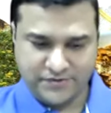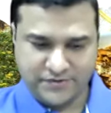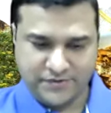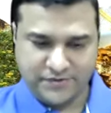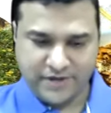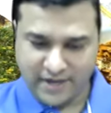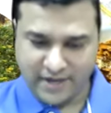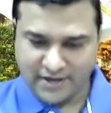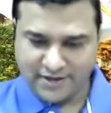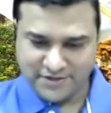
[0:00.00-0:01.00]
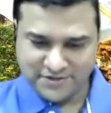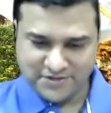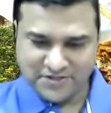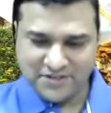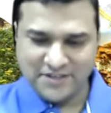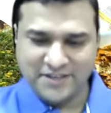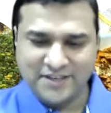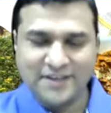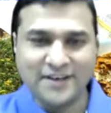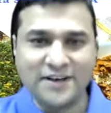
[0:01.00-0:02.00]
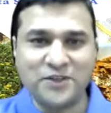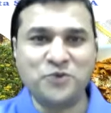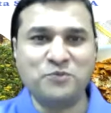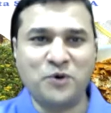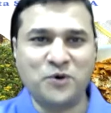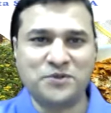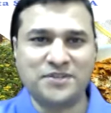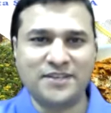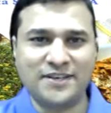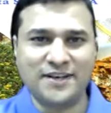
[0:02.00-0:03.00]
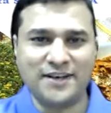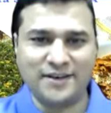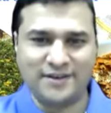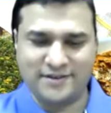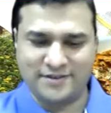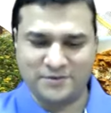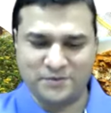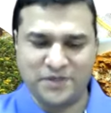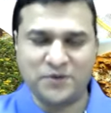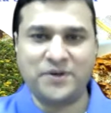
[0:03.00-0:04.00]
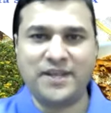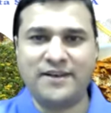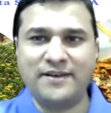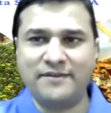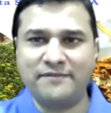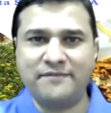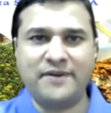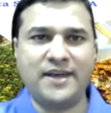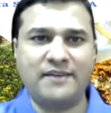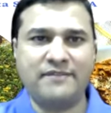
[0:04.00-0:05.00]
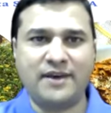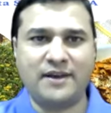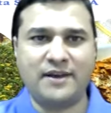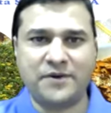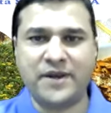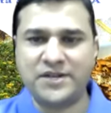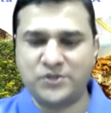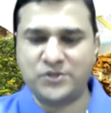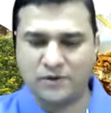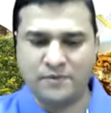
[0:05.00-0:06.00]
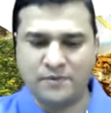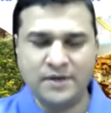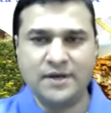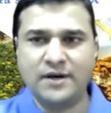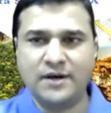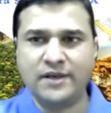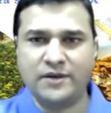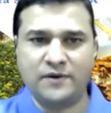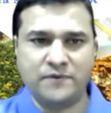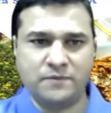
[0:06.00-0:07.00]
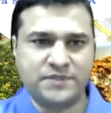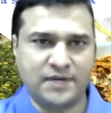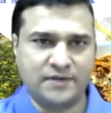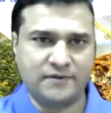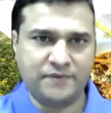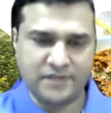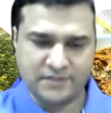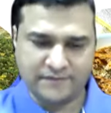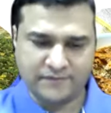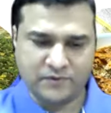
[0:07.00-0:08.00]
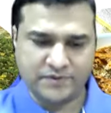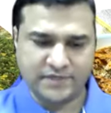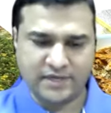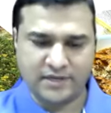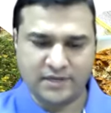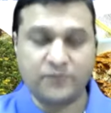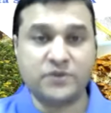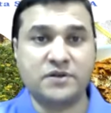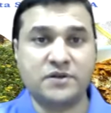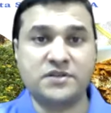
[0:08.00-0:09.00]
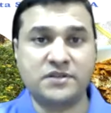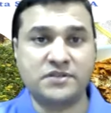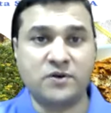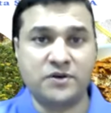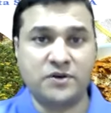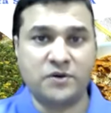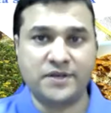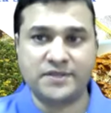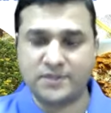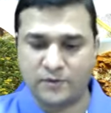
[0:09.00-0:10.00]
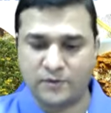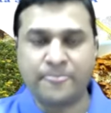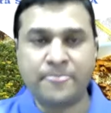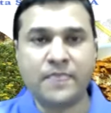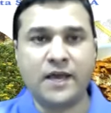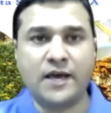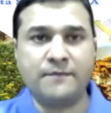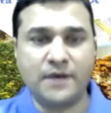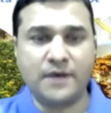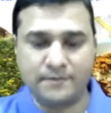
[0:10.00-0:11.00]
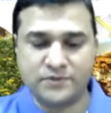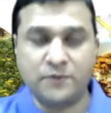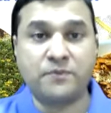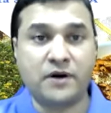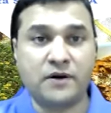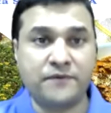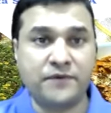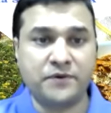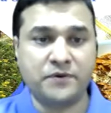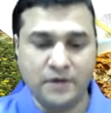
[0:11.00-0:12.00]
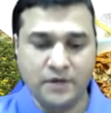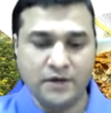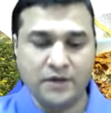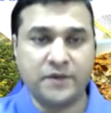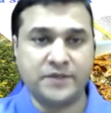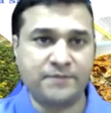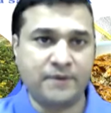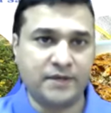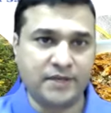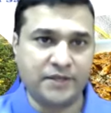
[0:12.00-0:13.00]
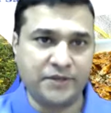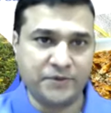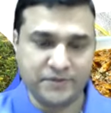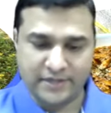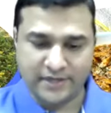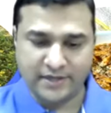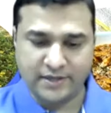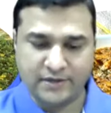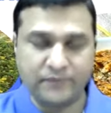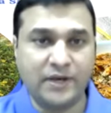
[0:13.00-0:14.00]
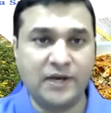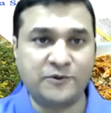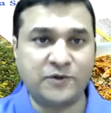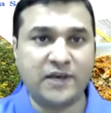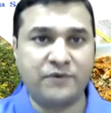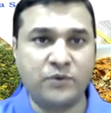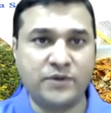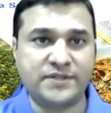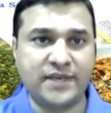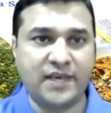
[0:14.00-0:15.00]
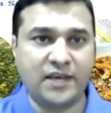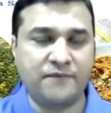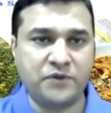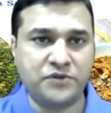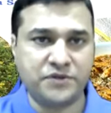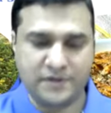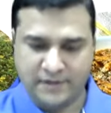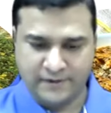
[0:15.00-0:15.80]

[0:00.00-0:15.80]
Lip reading: Reina. You both, did very well, great job, from start to finish, of course. And it was on such a short notice. So I'm so proud of you, as Bhakta youth, and we love to have you once again in future.